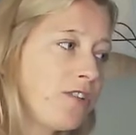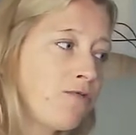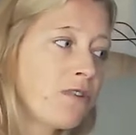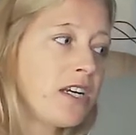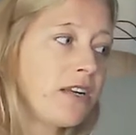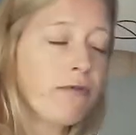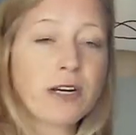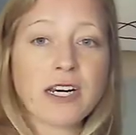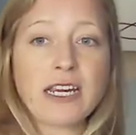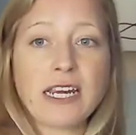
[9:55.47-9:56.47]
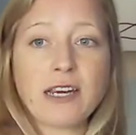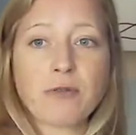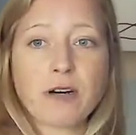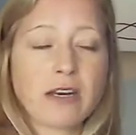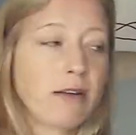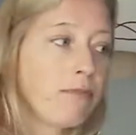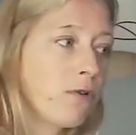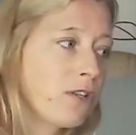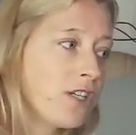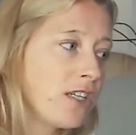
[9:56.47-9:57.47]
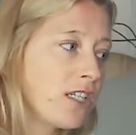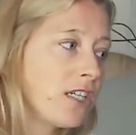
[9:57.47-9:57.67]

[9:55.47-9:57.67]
really, really equal and important.